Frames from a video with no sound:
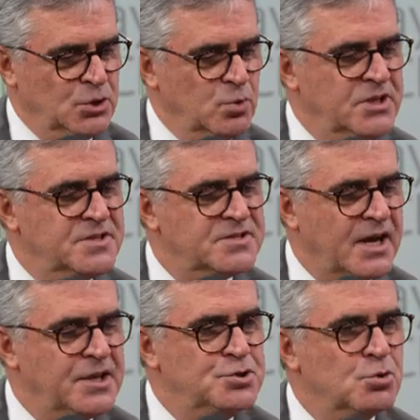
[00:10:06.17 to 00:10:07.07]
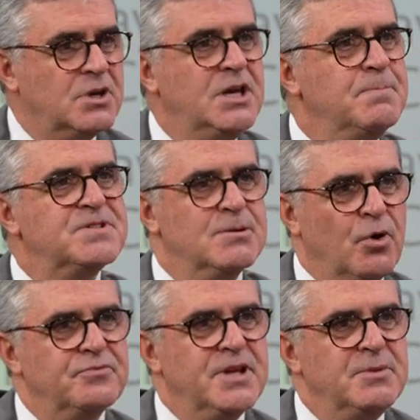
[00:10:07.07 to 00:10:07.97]
and we decided to keep
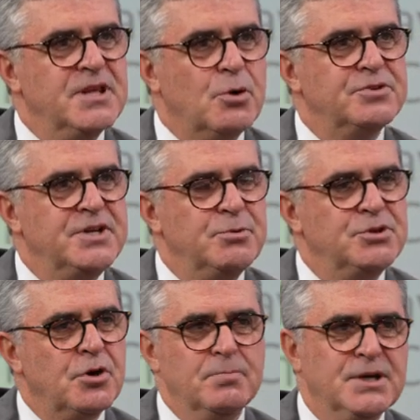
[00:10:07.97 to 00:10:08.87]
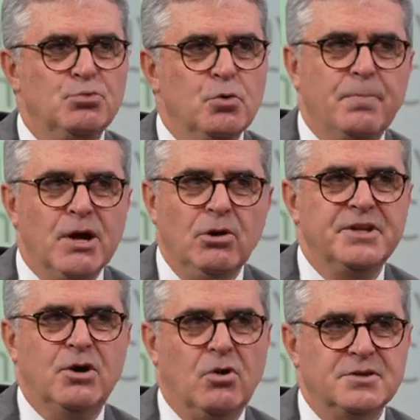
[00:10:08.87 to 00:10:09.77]
some of them in our territory, but we'll pay
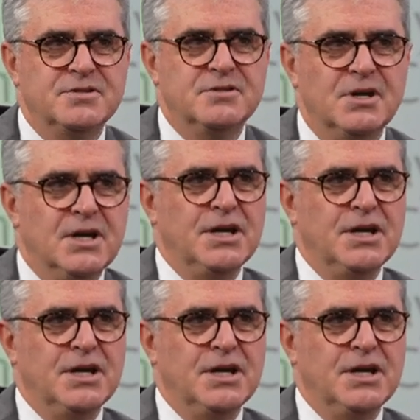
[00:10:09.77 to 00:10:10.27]
all the cost.